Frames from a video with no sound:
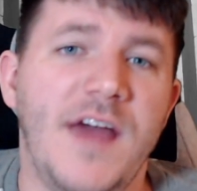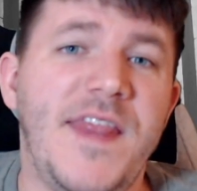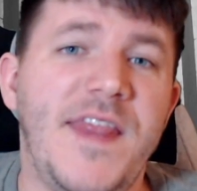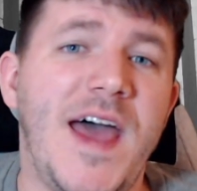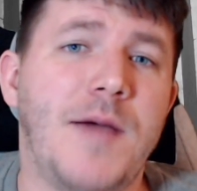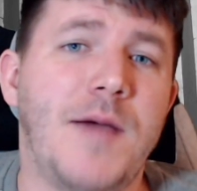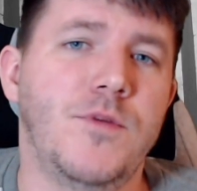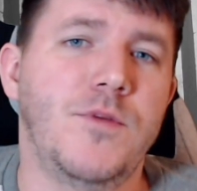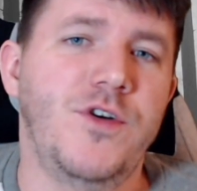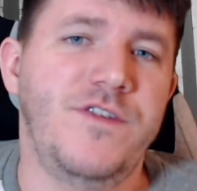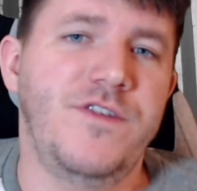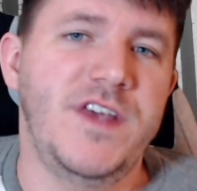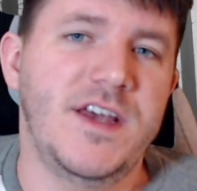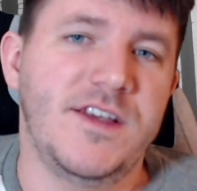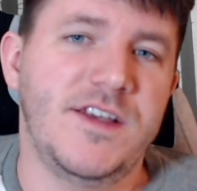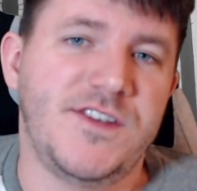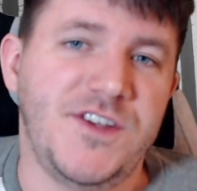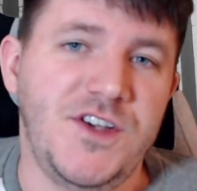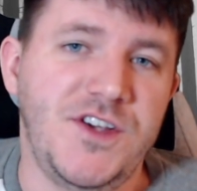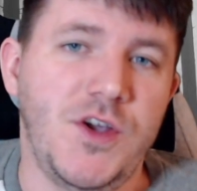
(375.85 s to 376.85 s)
And that movie
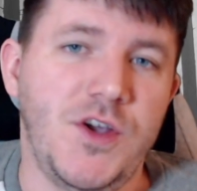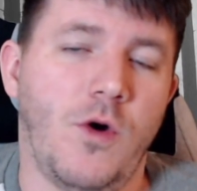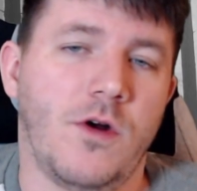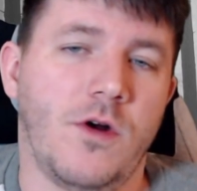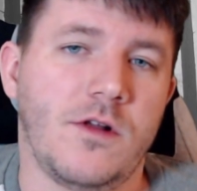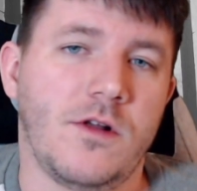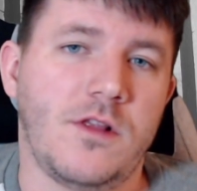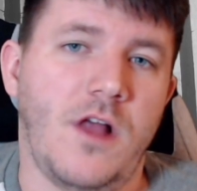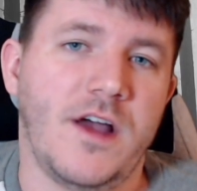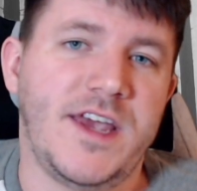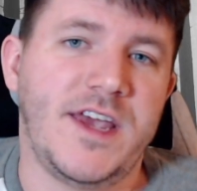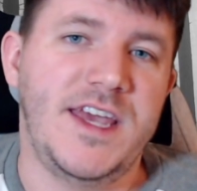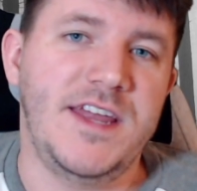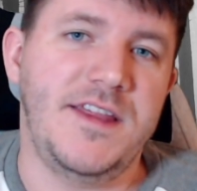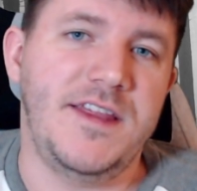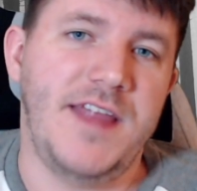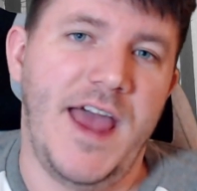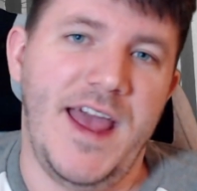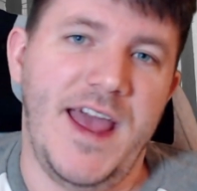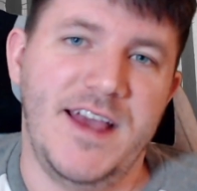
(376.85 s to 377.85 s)
is Your Lucky
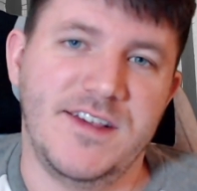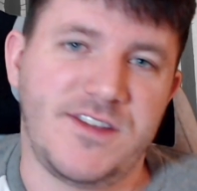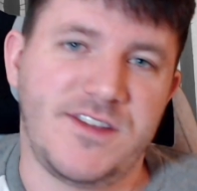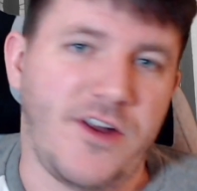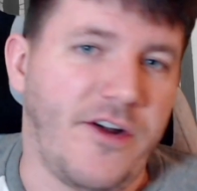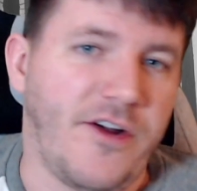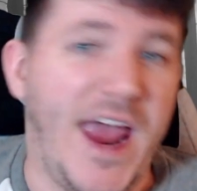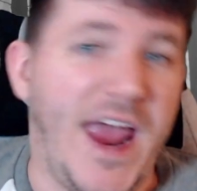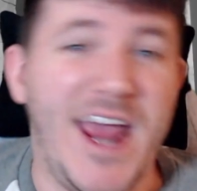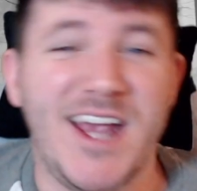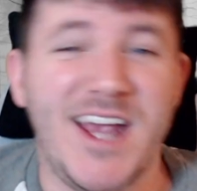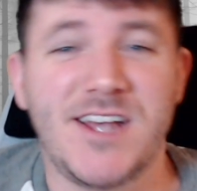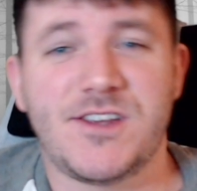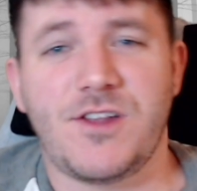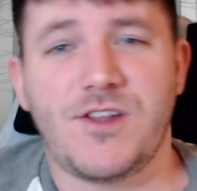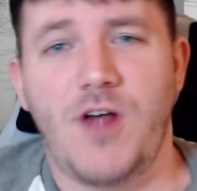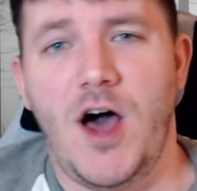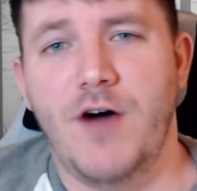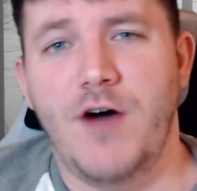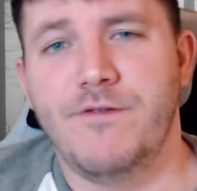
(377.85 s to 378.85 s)
Day, starring
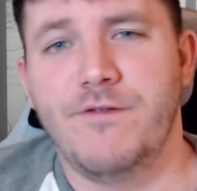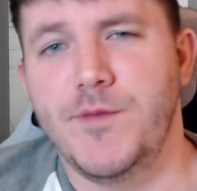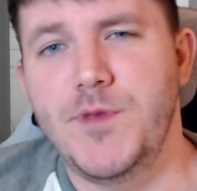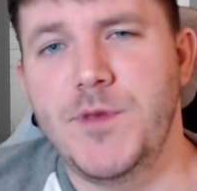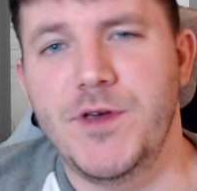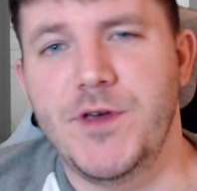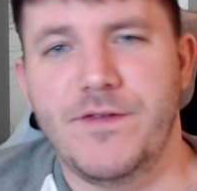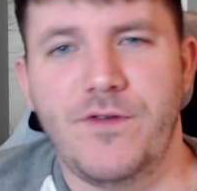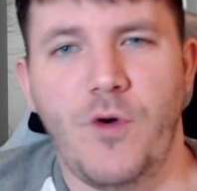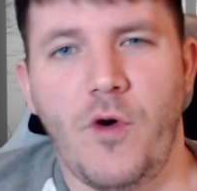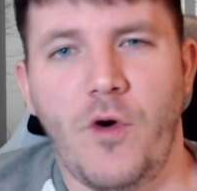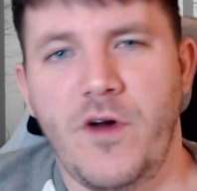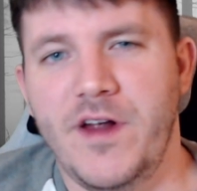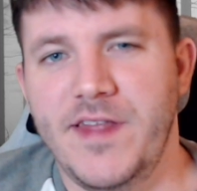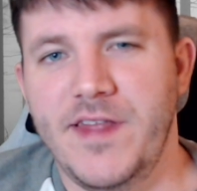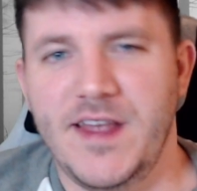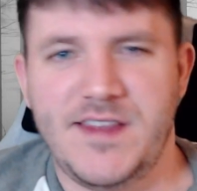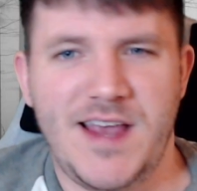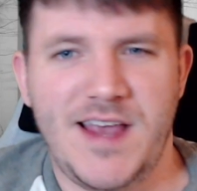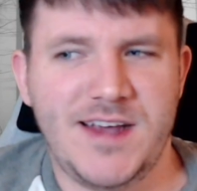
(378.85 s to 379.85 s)
Angus Cloud from
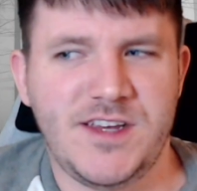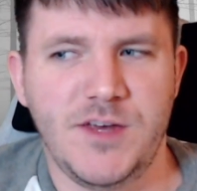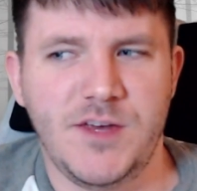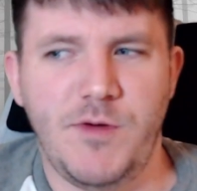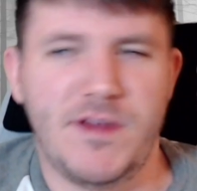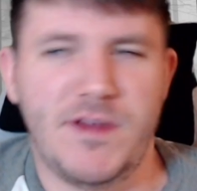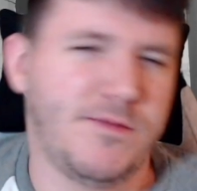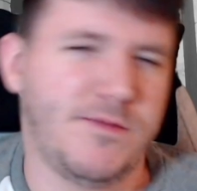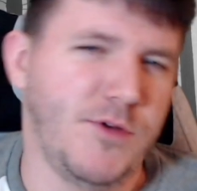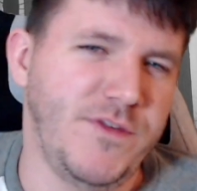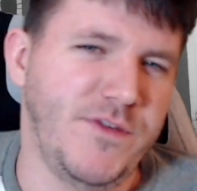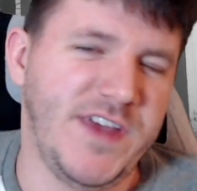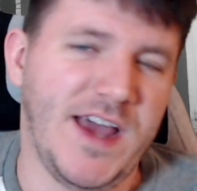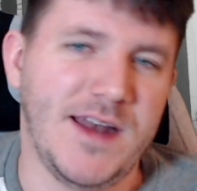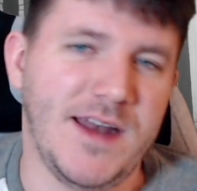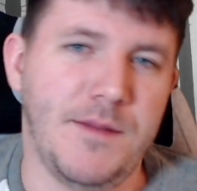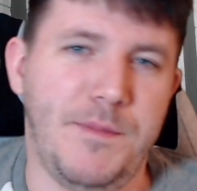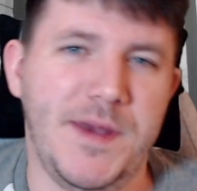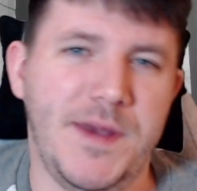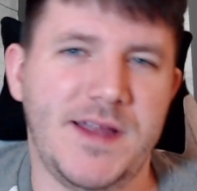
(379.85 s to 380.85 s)
Euphoria. That's actually why this movie
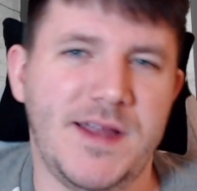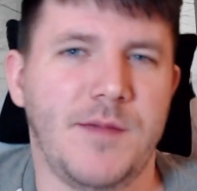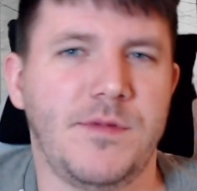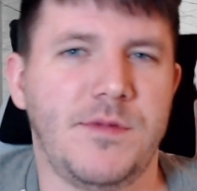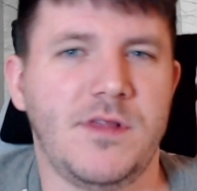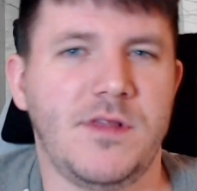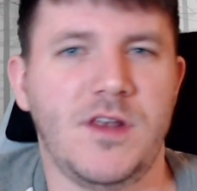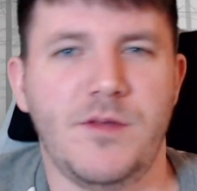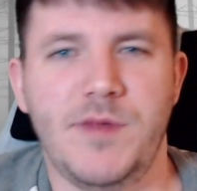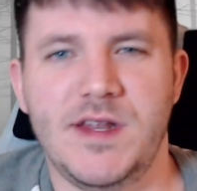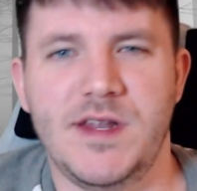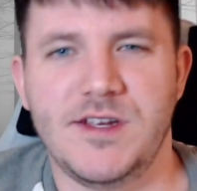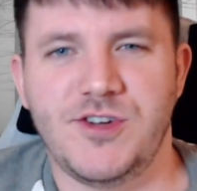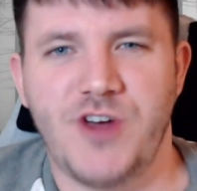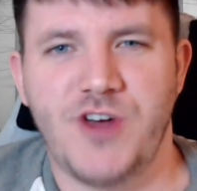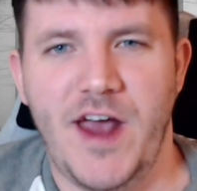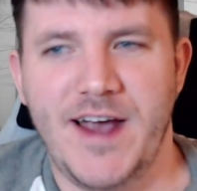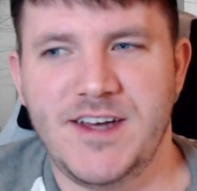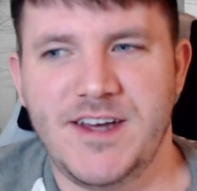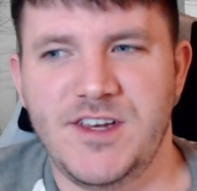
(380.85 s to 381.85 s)
kind of picked up a little bit of
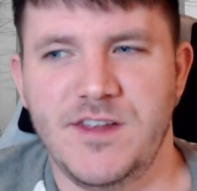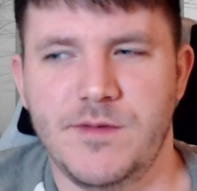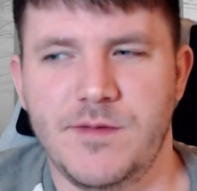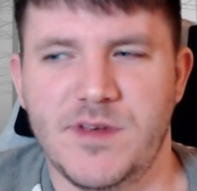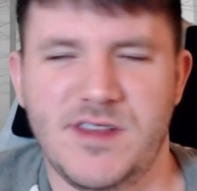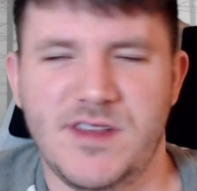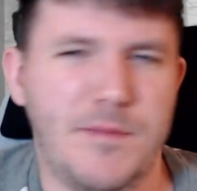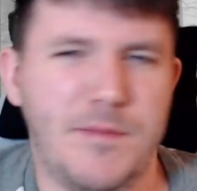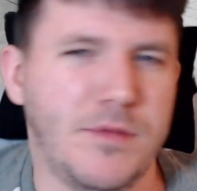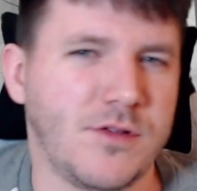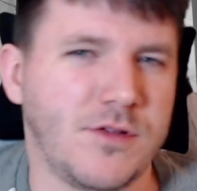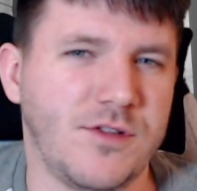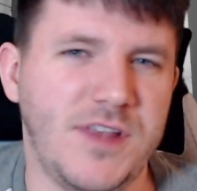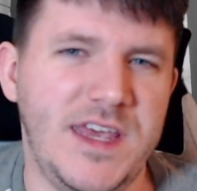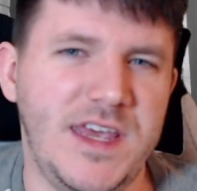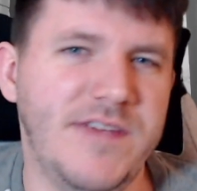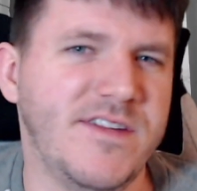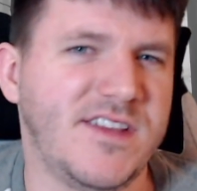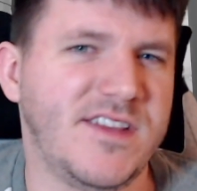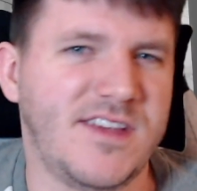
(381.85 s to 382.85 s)
traction, because I
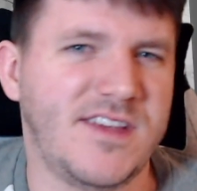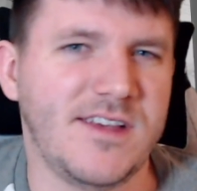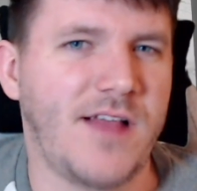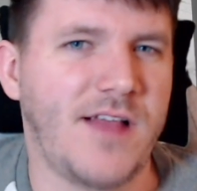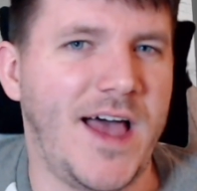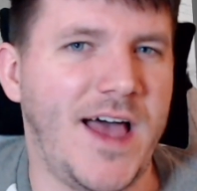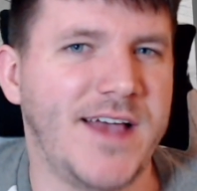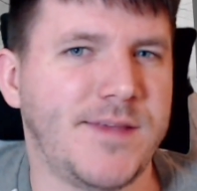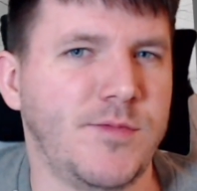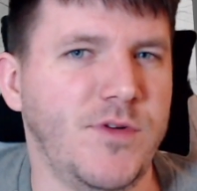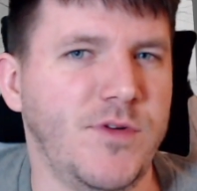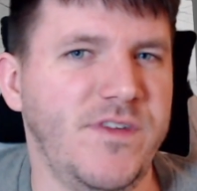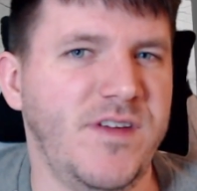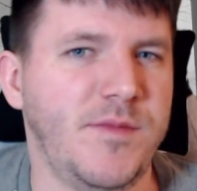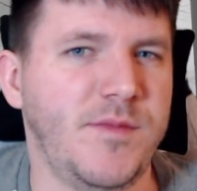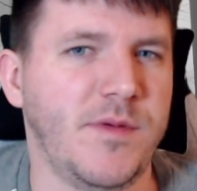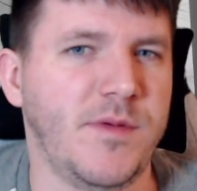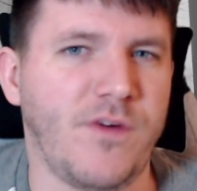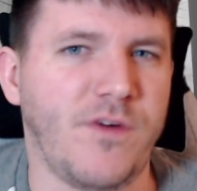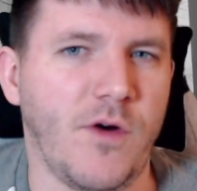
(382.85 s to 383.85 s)
believe it's his last
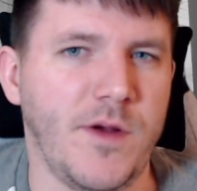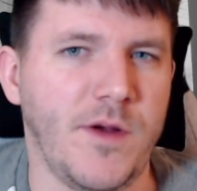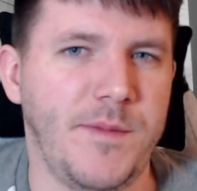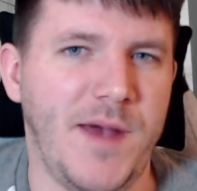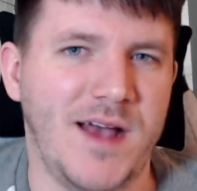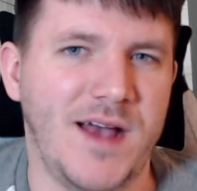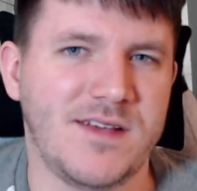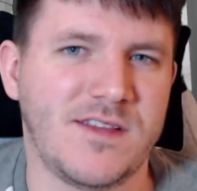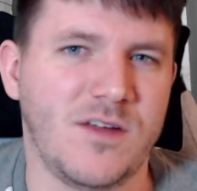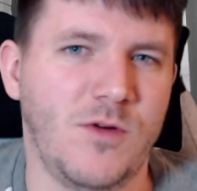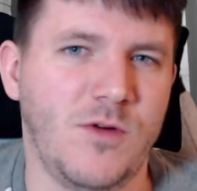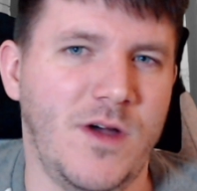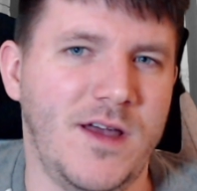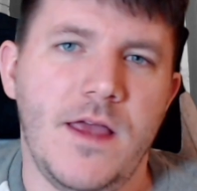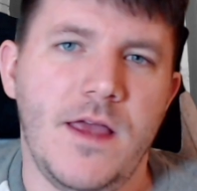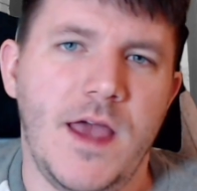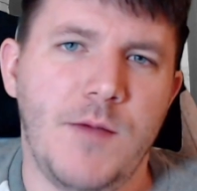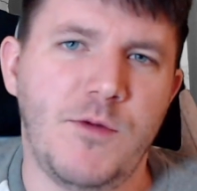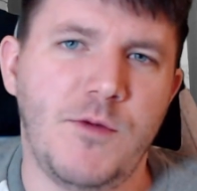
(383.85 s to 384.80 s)
movie before he passed away.